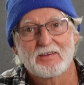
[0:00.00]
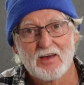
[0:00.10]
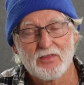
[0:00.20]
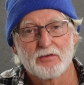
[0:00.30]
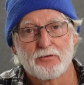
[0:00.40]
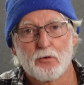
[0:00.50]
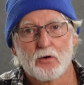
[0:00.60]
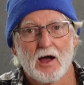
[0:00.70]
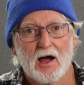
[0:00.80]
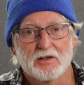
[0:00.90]
get the
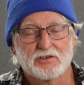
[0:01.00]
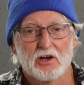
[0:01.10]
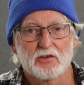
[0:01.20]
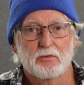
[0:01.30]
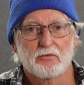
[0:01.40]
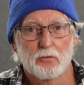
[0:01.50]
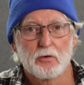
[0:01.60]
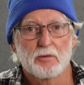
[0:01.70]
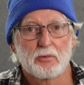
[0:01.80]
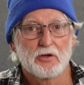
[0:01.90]
forecast just
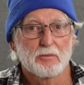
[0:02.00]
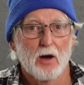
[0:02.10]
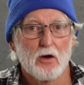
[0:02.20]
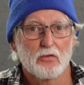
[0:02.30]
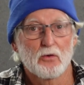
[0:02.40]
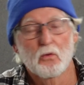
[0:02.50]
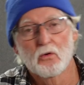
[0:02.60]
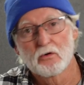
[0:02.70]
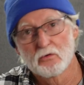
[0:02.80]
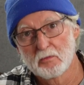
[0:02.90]
before you put your boat in the
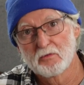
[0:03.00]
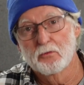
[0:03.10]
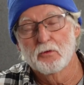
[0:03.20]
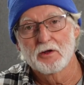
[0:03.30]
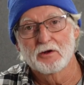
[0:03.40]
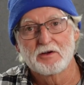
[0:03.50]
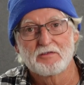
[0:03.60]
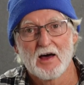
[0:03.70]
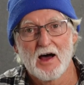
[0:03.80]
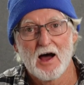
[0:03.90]
water or before you
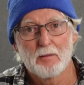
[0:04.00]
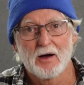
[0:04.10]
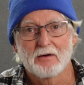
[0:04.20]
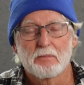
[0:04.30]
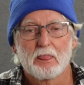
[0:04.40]
leave the harbour.